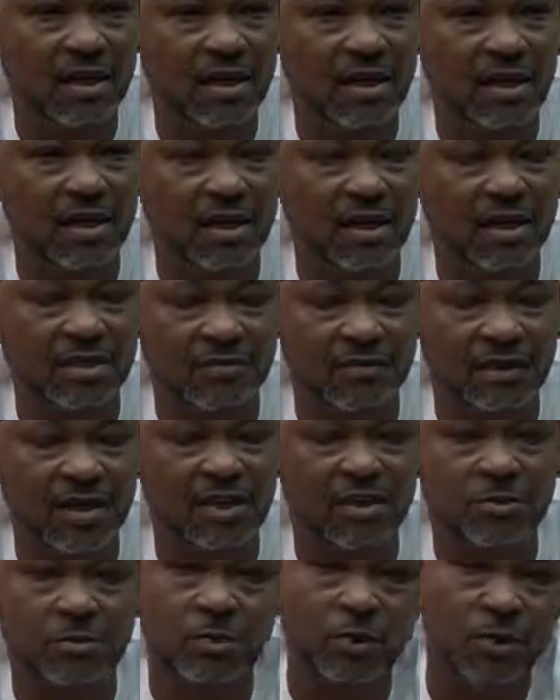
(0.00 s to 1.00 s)
as far as
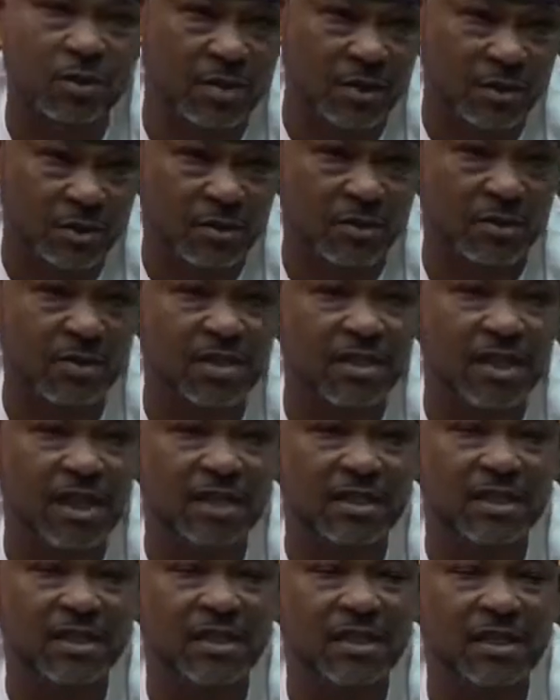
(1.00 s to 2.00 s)
sports is
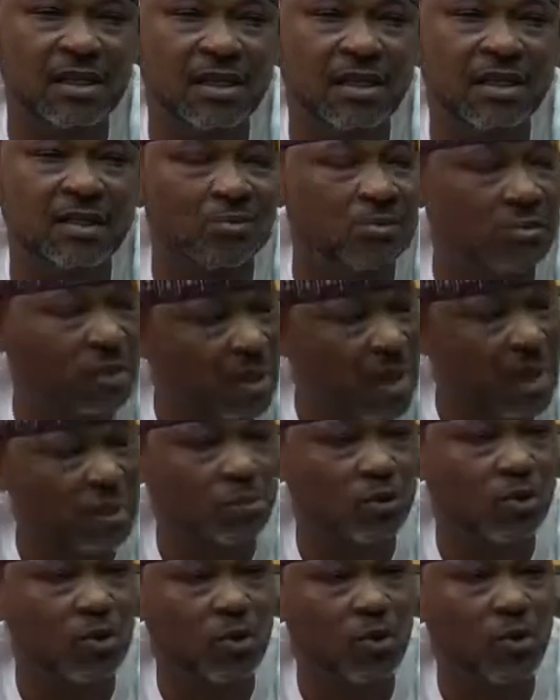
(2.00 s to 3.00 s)
concerned. But I'm
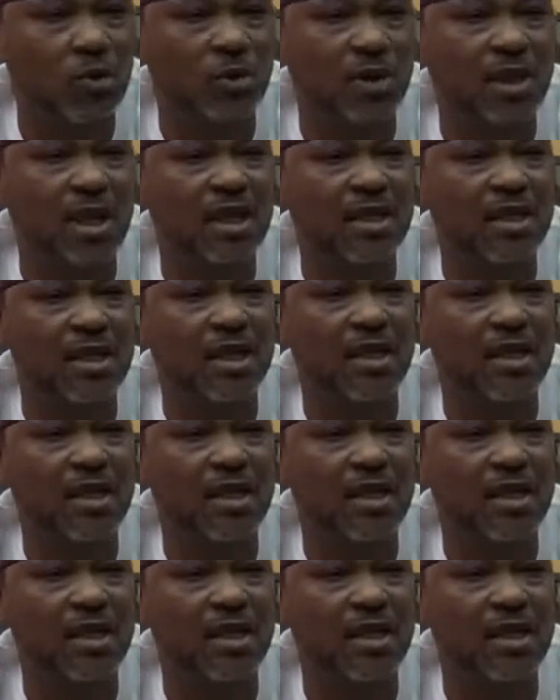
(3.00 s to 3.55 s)
sure we'll get there.